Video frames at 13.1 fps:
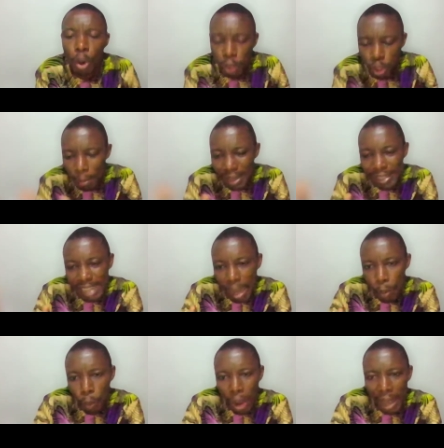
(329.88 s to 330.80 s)
So by the
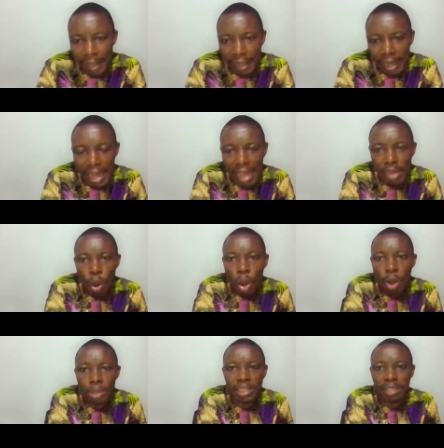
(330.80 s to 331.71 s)
time we align
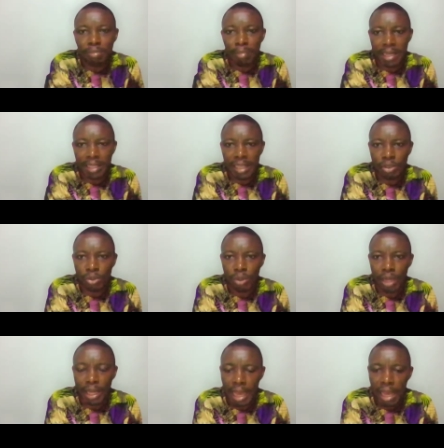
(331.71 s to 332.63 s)
all these managers
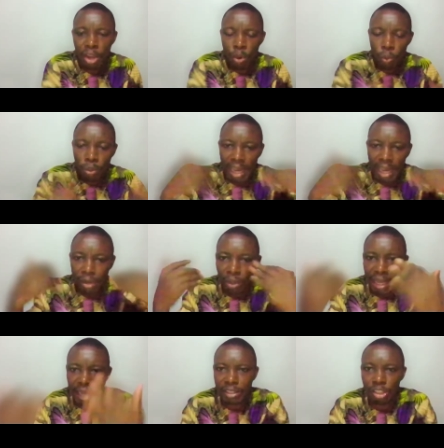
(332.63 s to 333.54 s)
together, we now
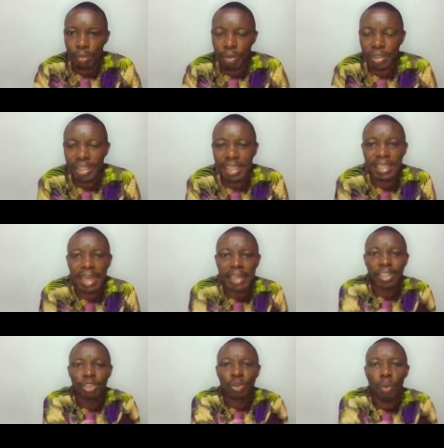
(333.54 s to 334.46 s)
look at the subordinate that
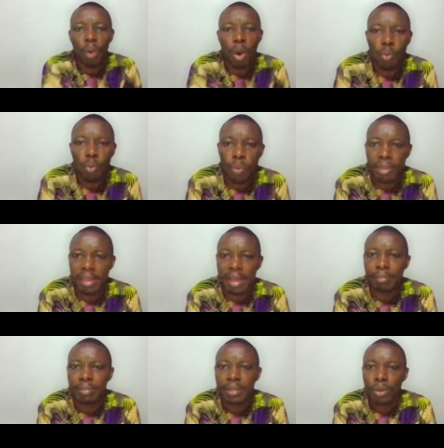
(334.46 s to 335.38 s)
need to work with
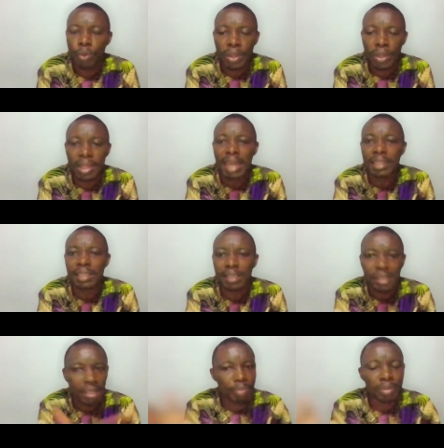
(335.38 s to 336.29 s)
them. With that,
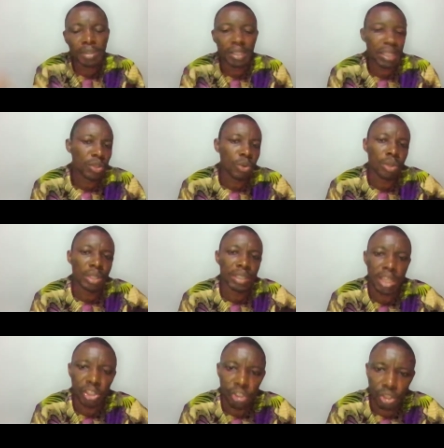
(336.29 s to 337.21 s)
the business goal
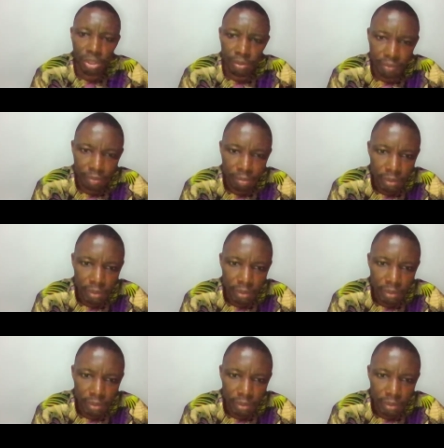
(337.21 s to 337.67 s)
is achieved.